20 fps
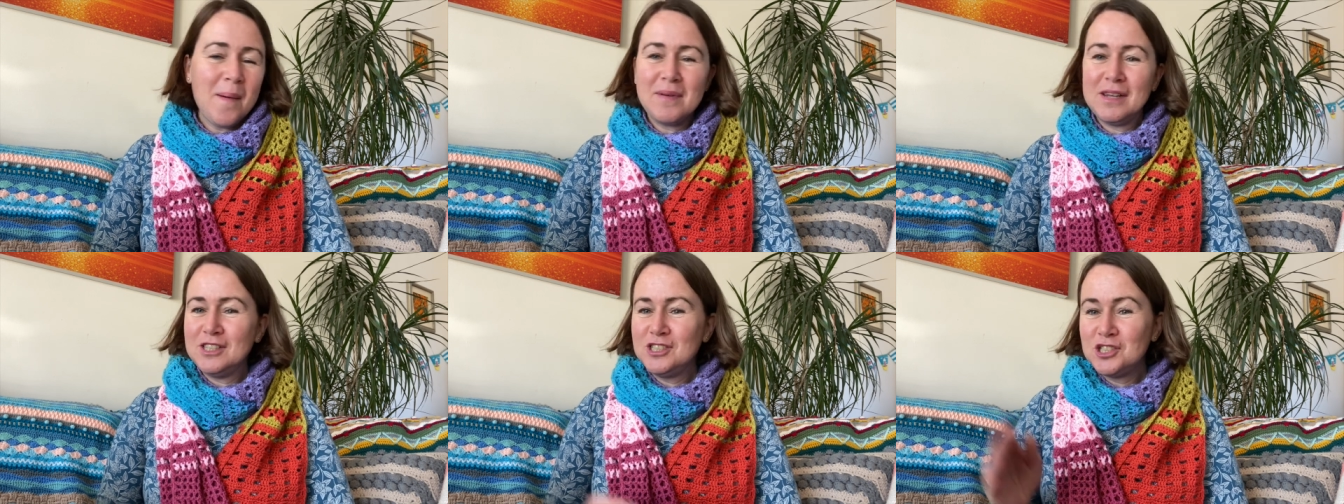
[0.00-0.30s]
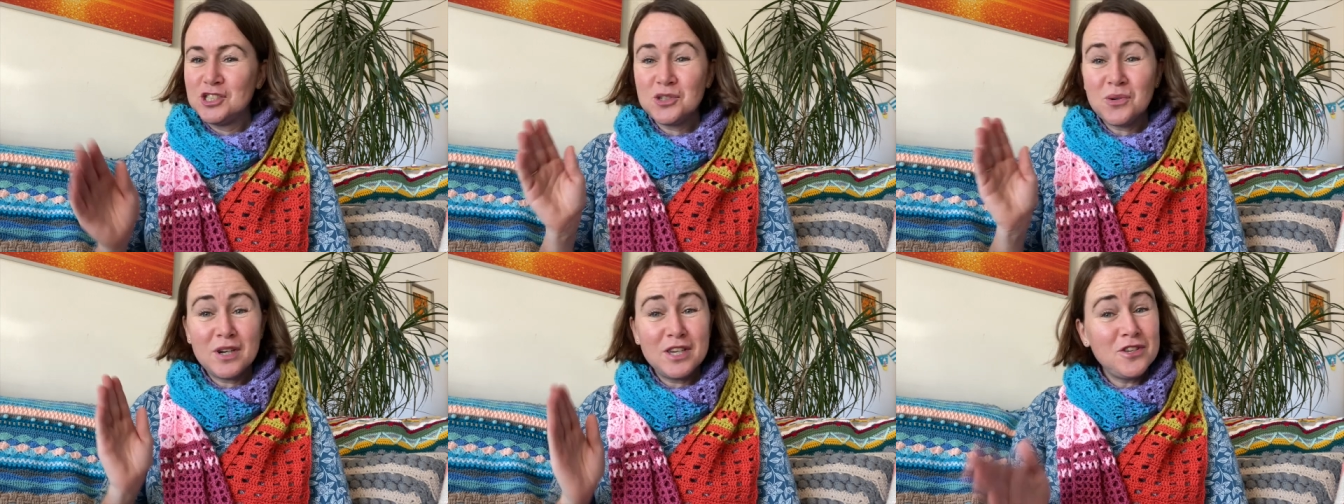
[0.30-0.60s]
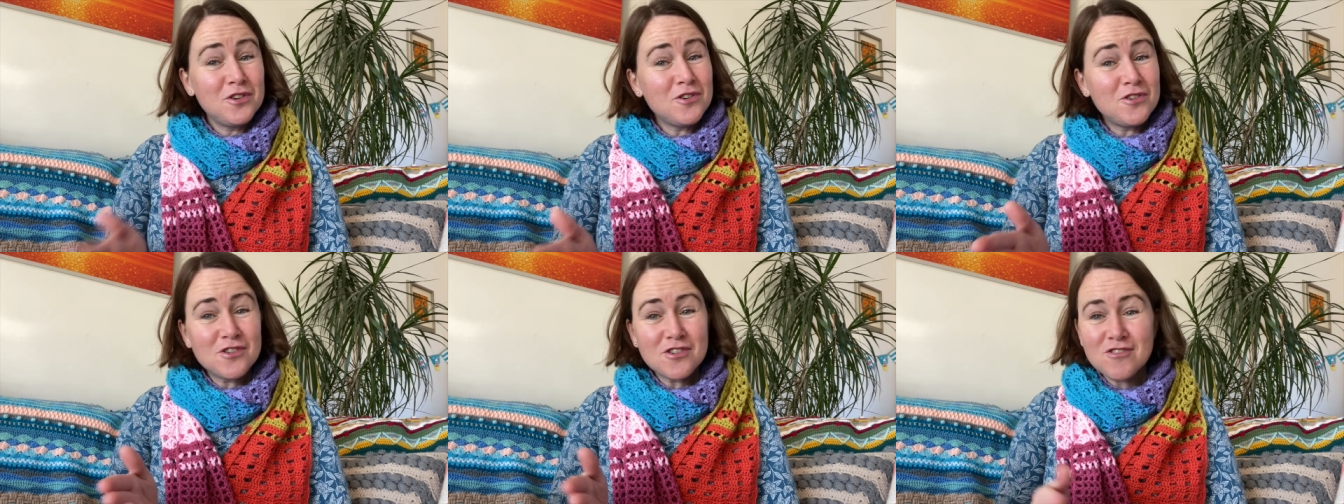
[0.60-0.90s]
Enjoy
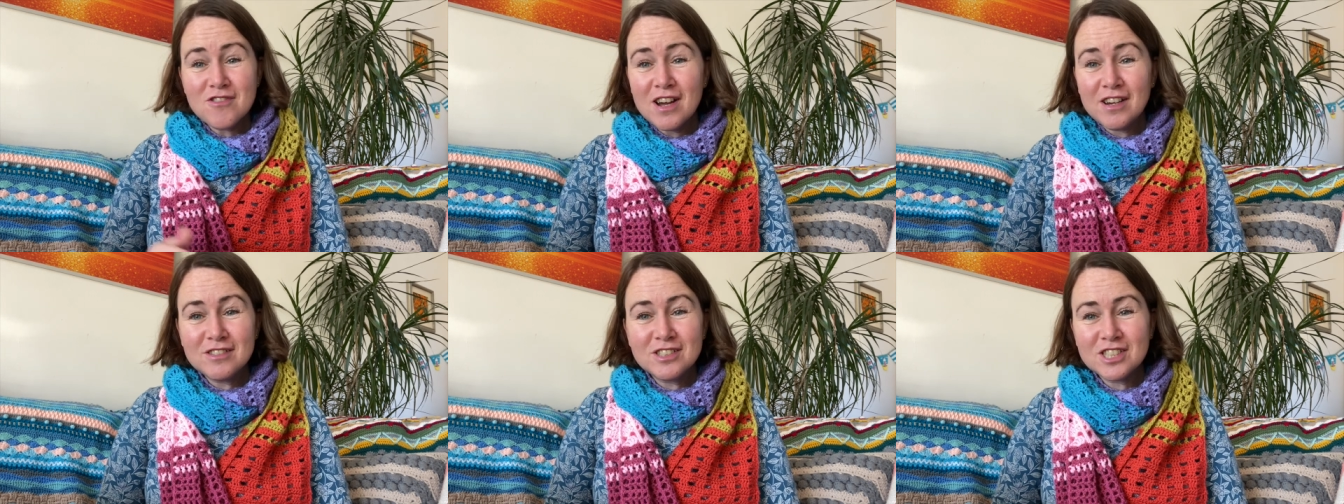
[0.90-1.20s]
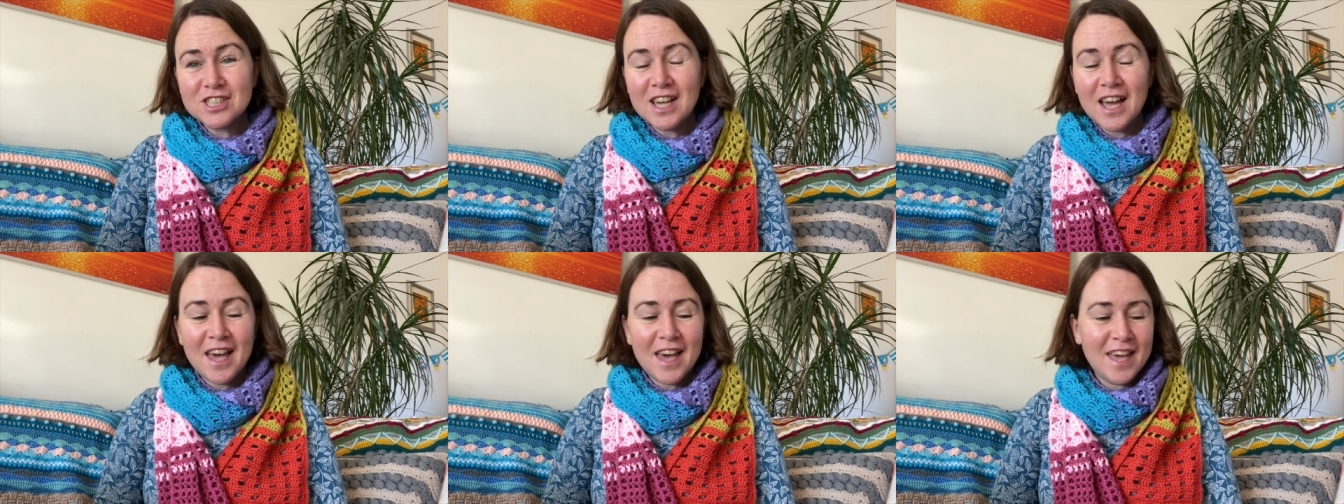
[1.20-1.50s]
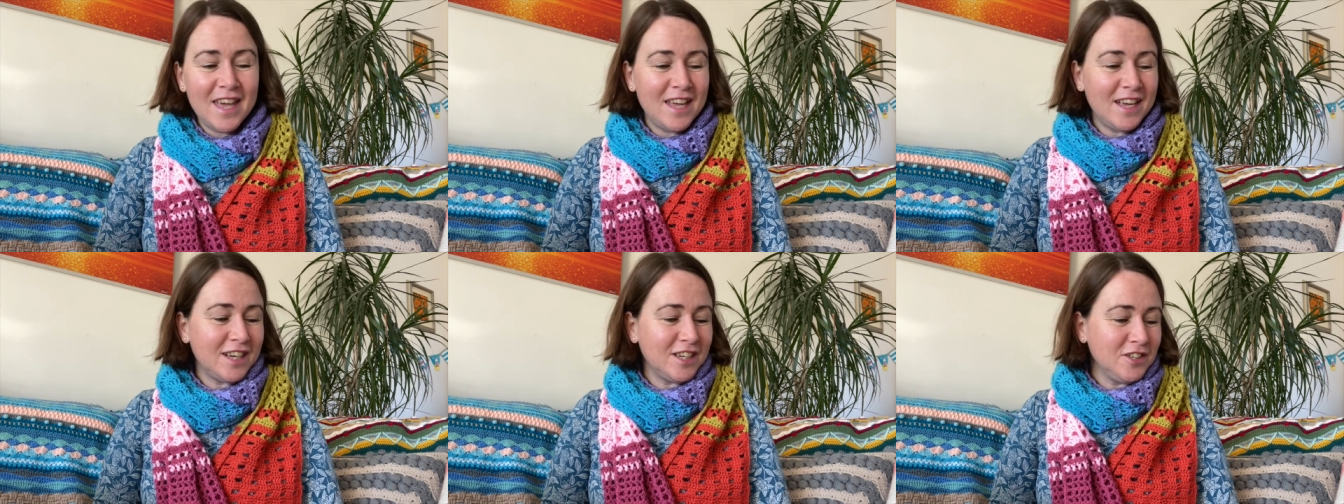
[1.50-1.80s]
your
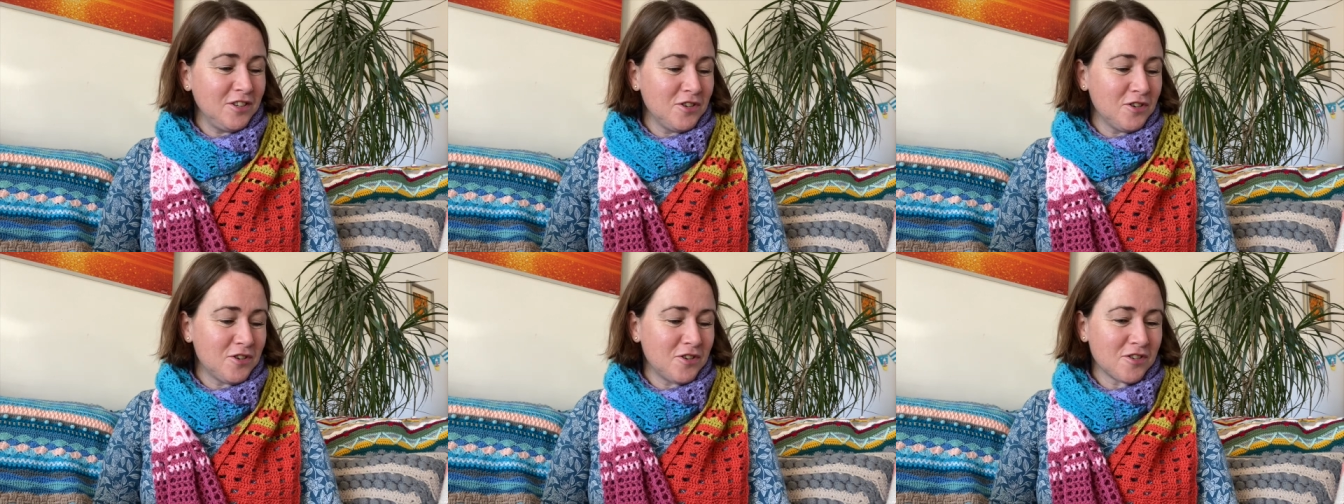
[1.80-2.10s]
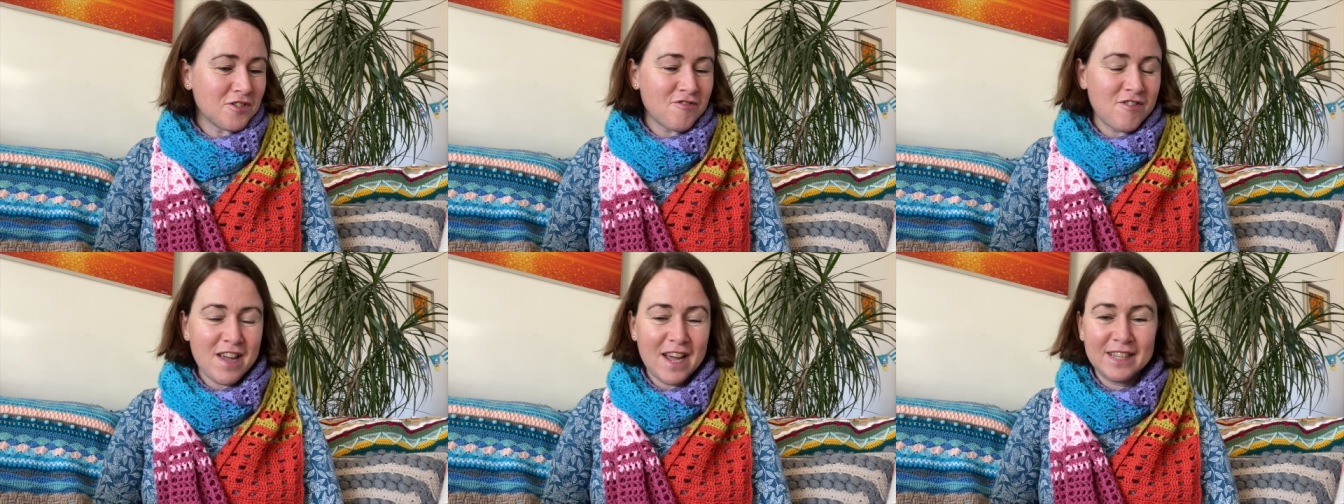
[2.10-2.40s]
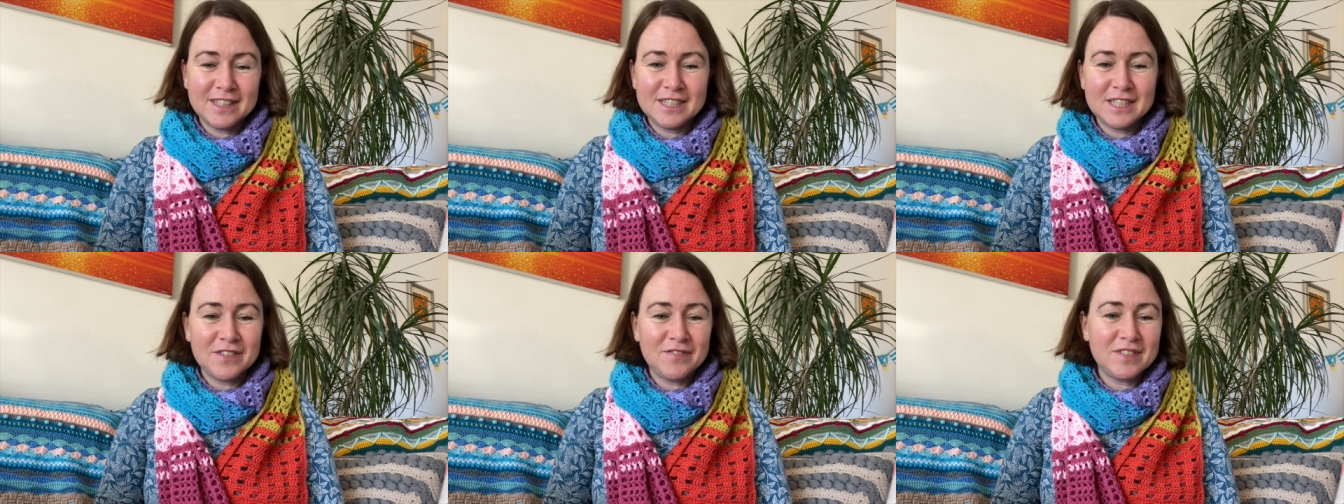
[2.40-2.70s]
crochet and your
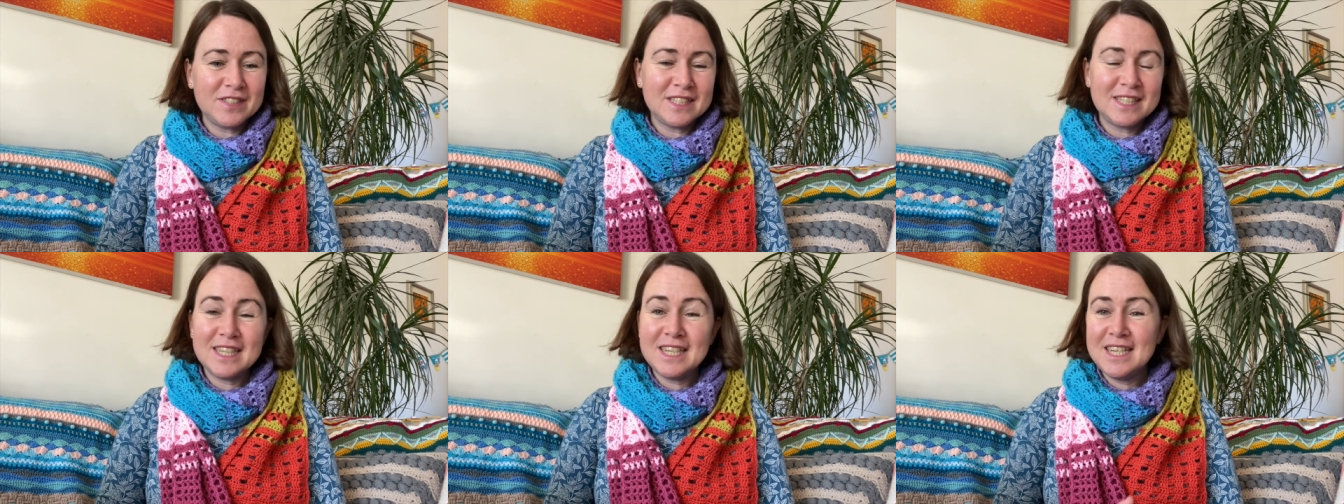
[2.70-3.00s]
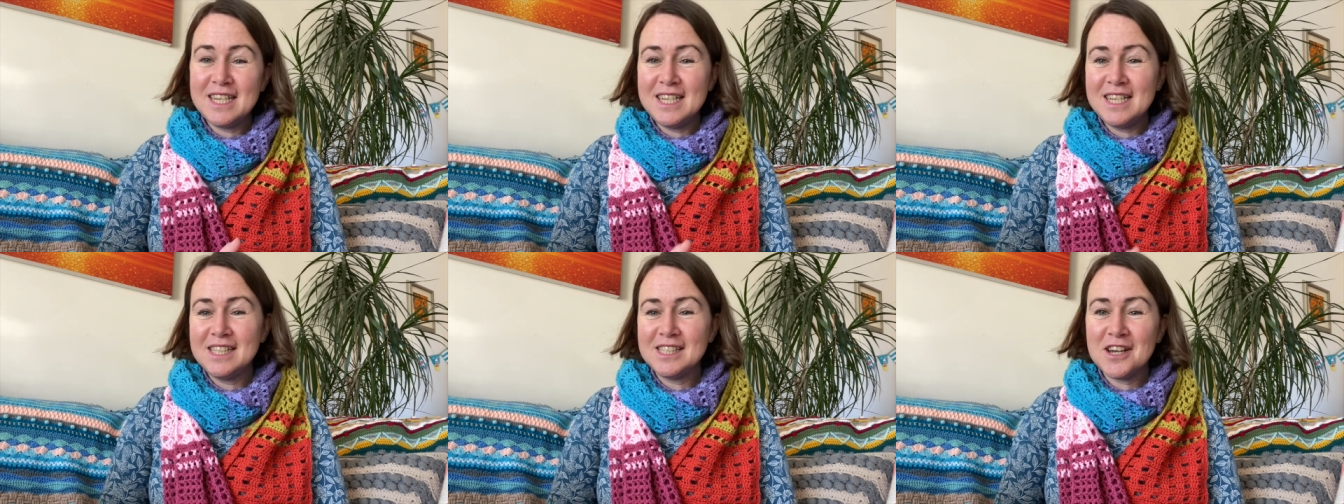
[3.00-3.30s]
creativity.